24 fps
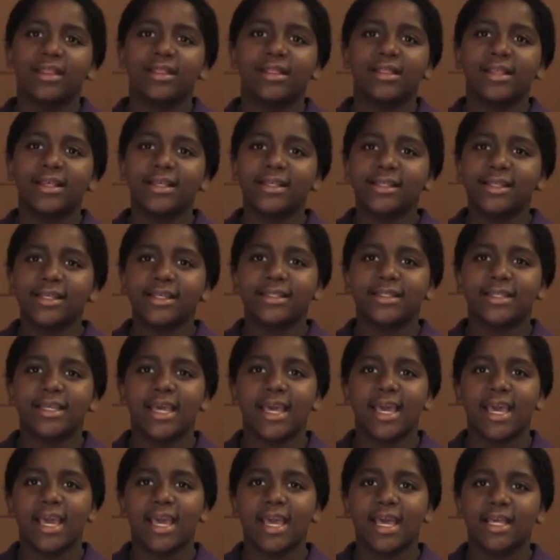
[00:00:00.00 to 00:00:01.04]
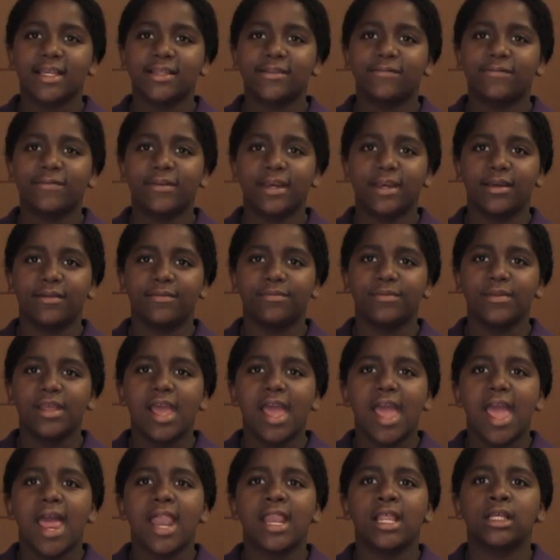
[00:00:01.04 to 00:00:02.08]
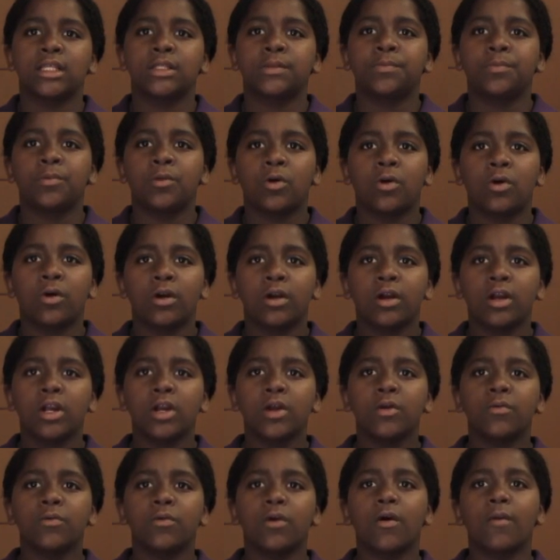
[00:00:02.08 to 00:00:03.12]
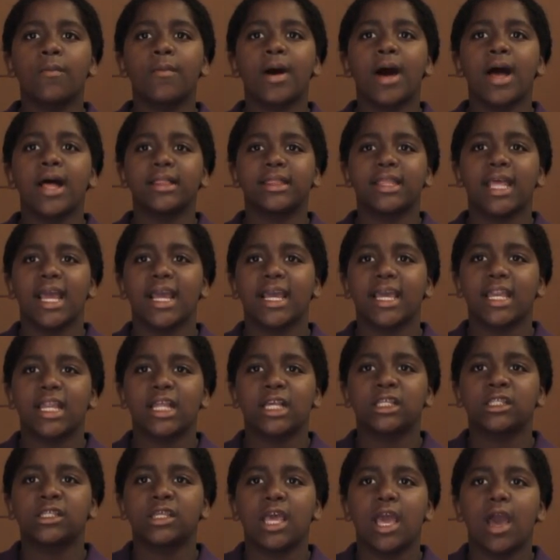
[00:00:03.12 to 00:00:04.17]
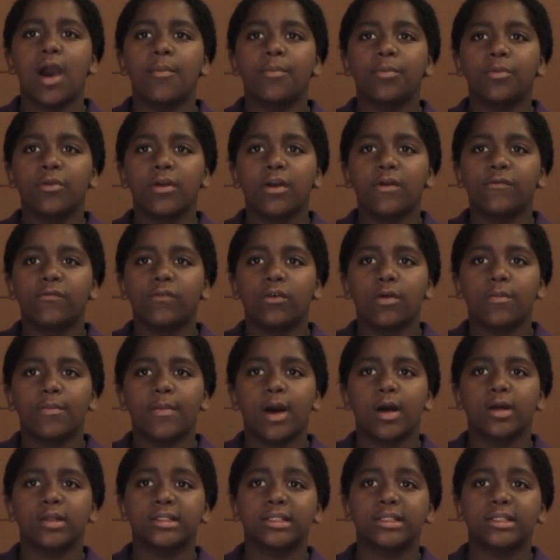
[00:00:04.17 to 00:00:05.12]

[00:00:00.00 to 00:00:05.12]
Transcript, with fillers: This is A S V, an explorer robot that can ex operate for about